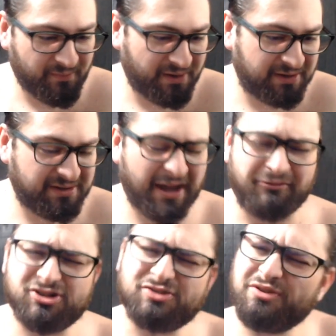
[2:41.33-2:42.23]
yeah,
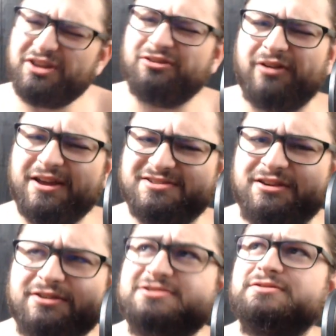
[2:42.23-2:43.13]
which is really crazy,
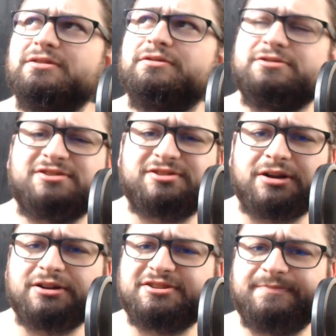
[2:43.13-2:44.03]
because there's a
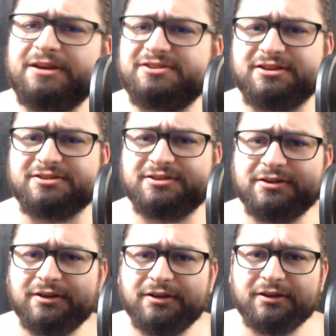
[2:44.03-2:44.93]
certain species,
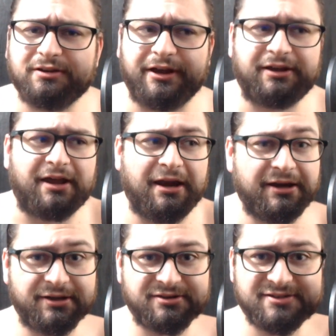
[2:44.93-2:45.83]
like
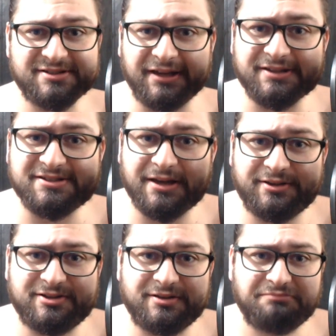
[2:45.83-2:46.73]
Indian stick
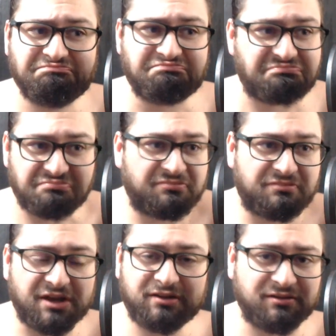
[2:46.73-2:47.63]
insects,
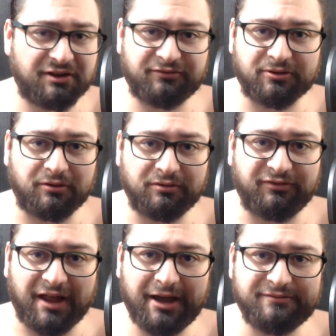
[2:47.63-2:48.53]
they can live their whole
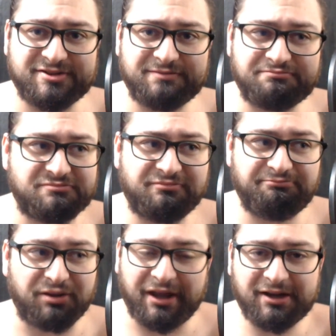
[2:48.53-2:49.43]
lives
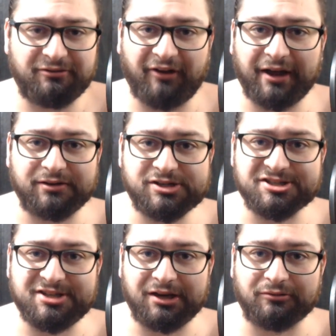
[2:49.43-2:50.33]
plenty fine,
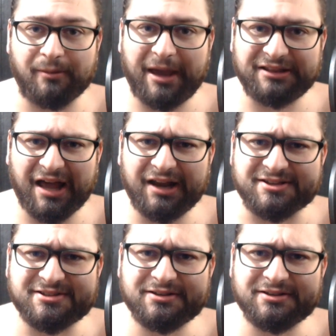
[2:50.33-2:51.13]
just eating romaine lettuce.